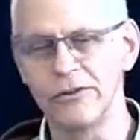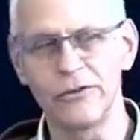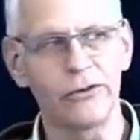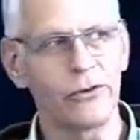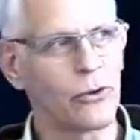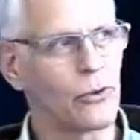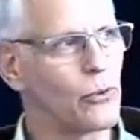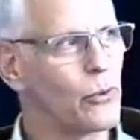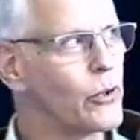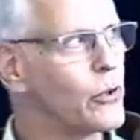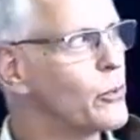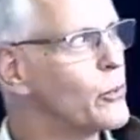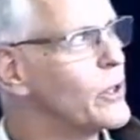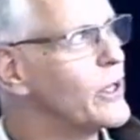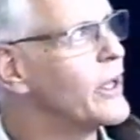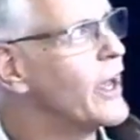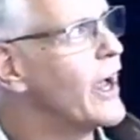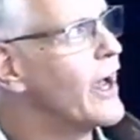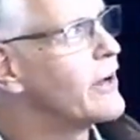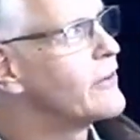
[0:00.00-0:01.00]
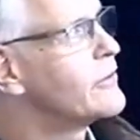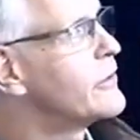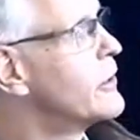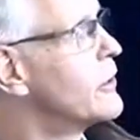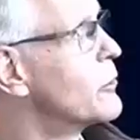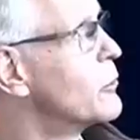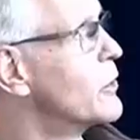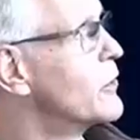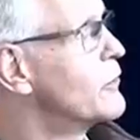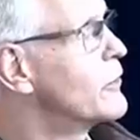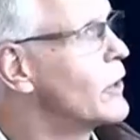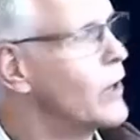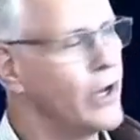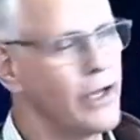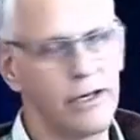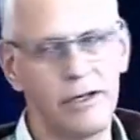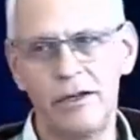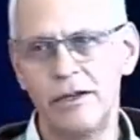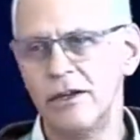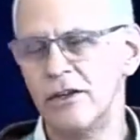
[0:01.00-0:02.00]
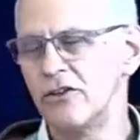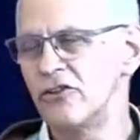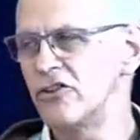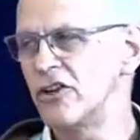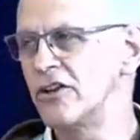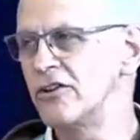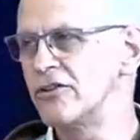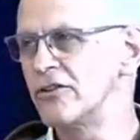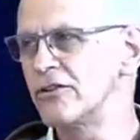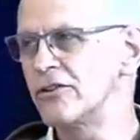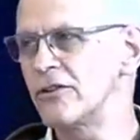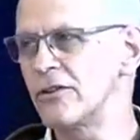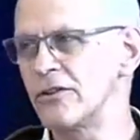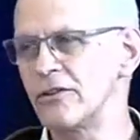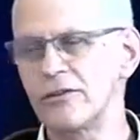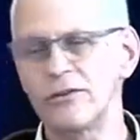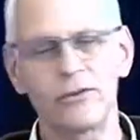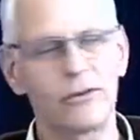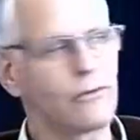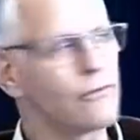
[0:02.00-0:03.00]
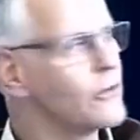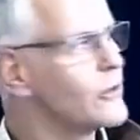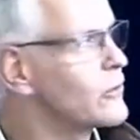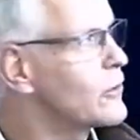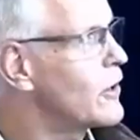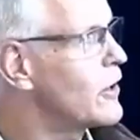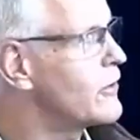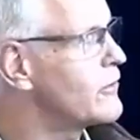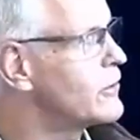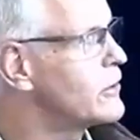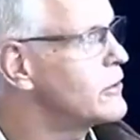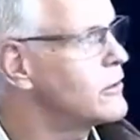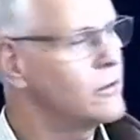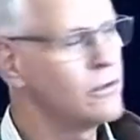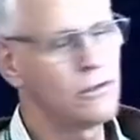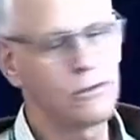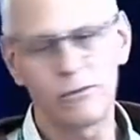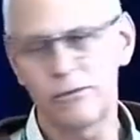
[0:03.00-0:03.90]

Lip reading: So what do we have here? We've got changes to the surface cover,